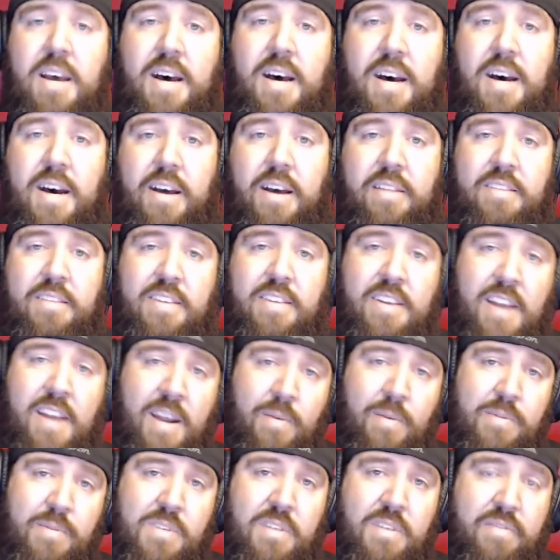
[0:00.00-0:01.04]
Uh,
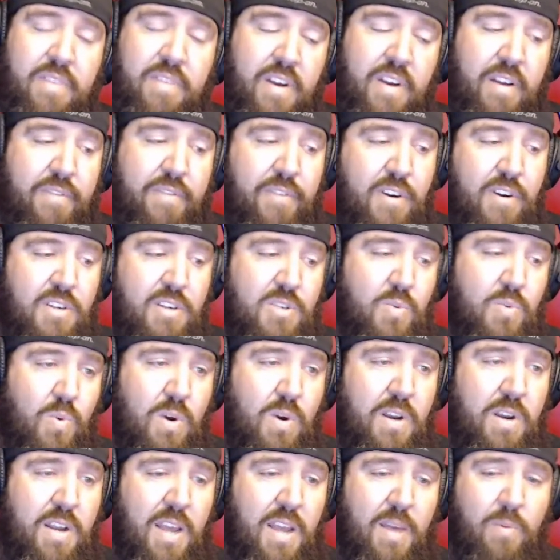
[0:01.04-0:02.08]
tonight was the very first
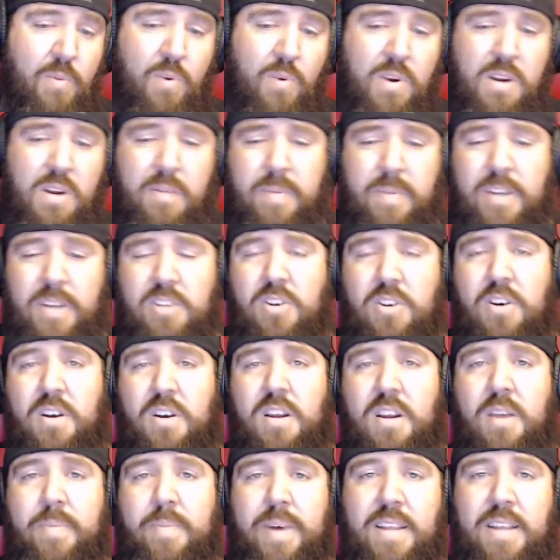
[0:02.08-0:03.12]
one, and we're going to be
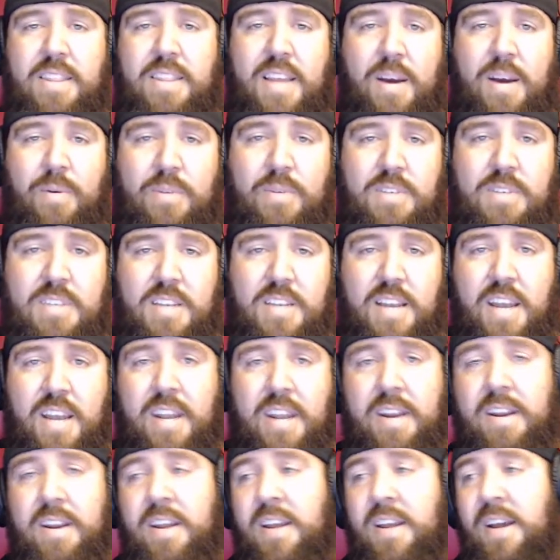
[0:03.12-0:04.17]
talking about that one
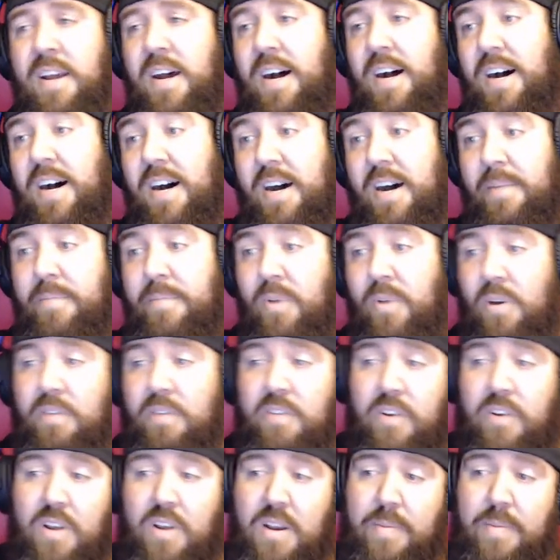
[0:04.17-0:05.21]
tonight. I'm um,
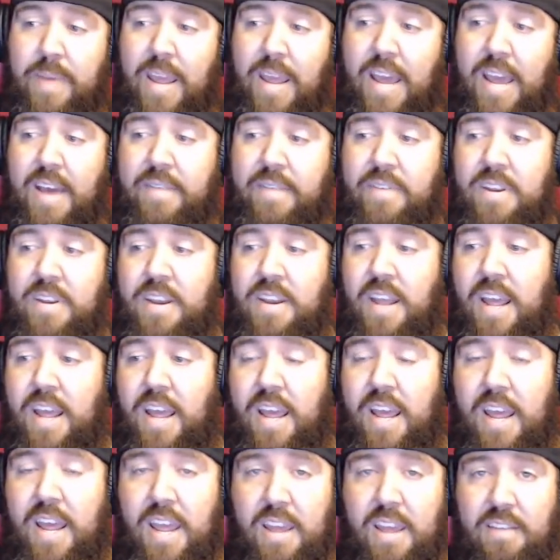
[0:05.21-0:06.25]
also going to be having
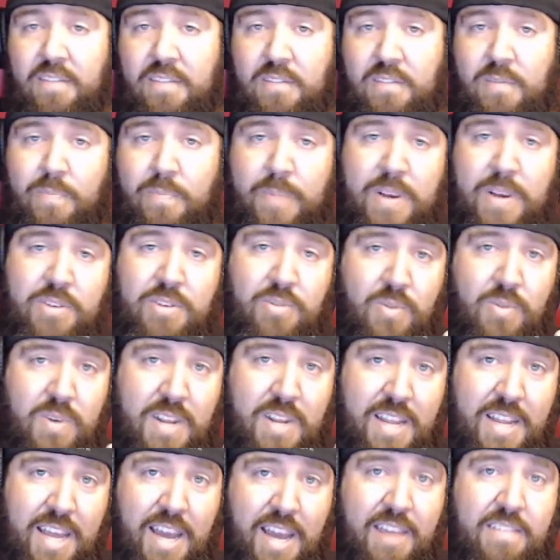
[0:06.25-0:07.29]
a special
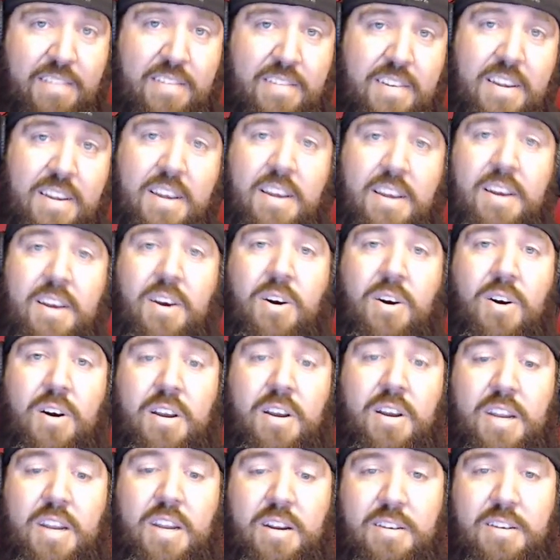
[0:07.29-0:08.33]
guest
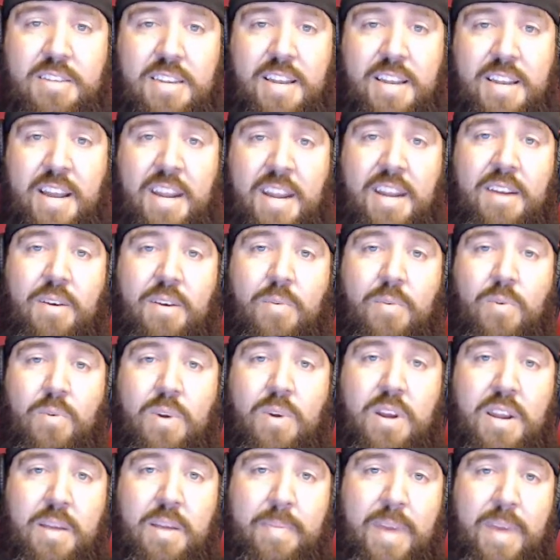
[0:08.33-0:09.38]
on here tonight.
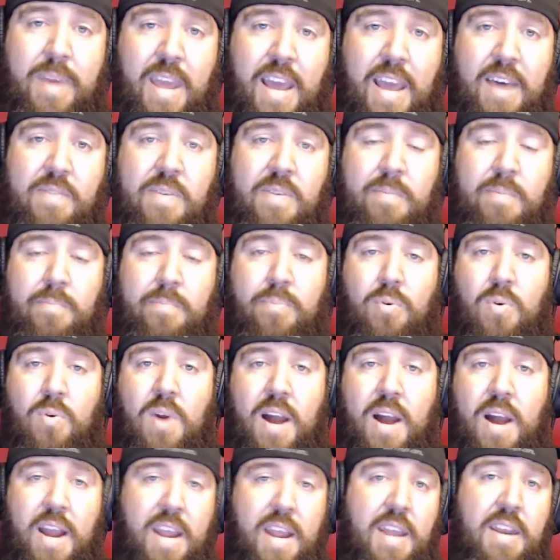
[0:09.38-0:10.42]
We're going to be having
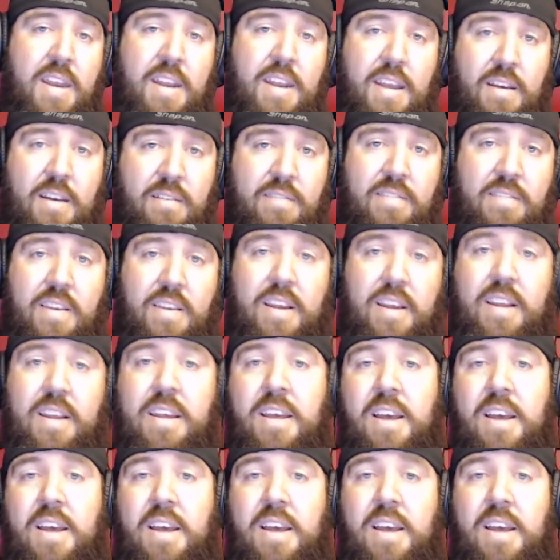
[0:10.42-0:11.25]
Brian Elsick